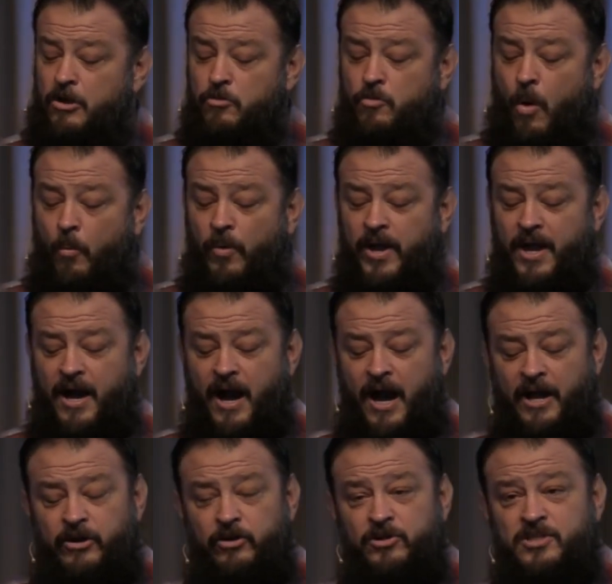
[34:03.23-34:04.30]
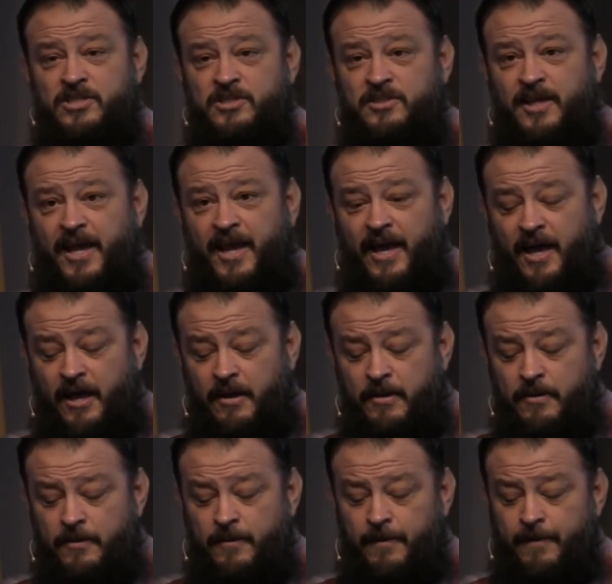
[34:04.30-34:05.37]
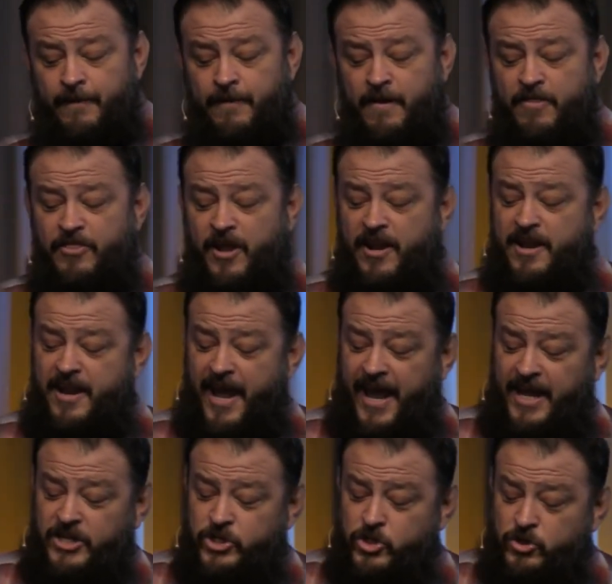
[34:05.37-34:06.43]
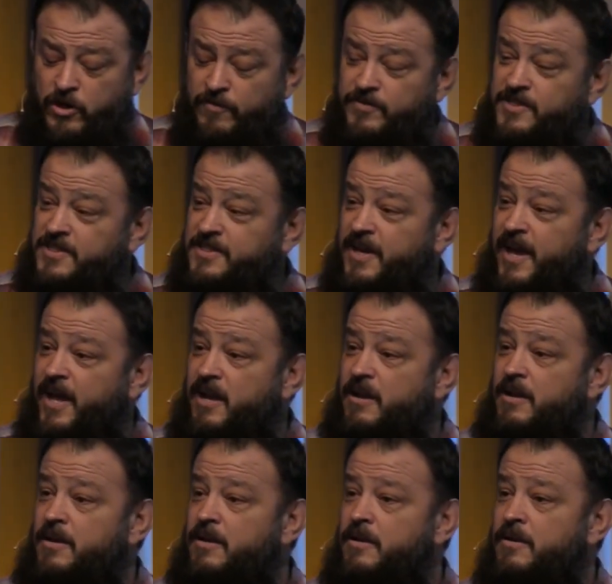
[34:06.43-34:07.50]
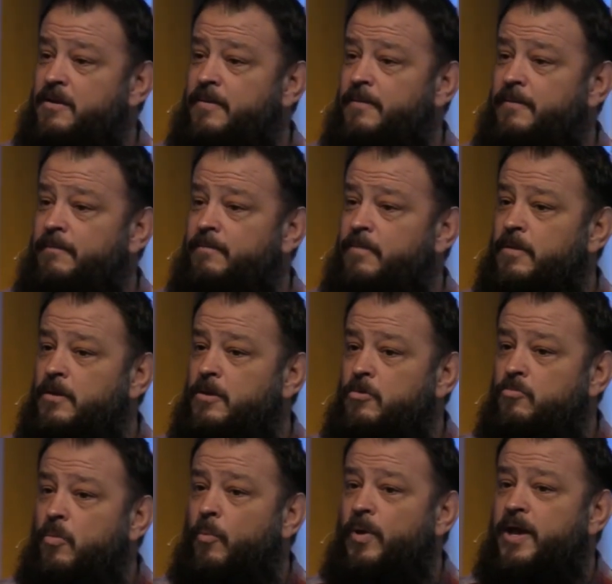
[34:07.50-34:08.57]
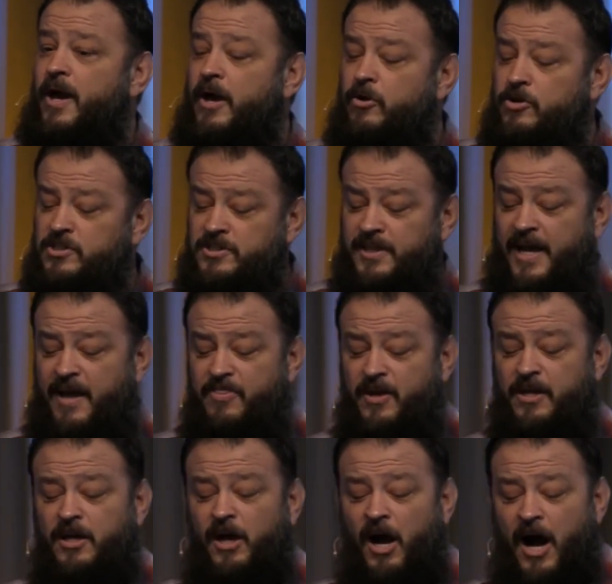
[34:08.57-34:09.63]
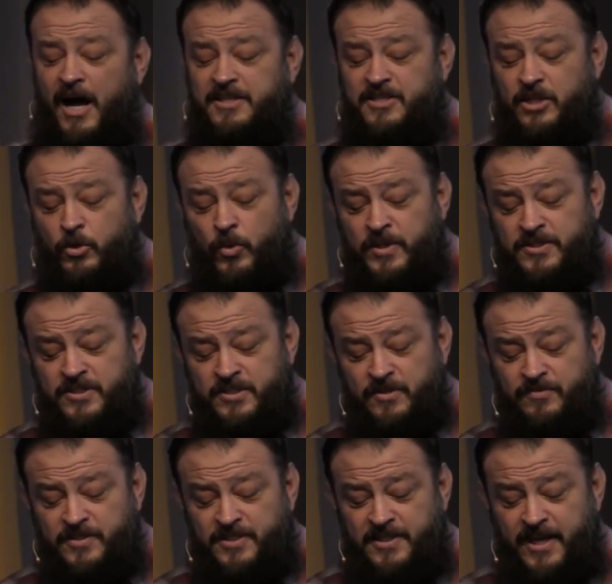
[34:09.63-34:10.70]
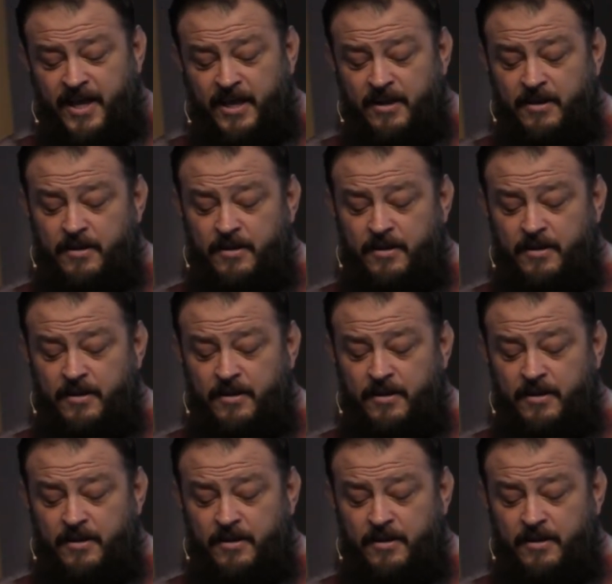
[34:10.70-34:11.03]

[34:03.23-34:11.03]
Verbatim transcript: when we understand the nature of sin, when we understand the consequences of sin,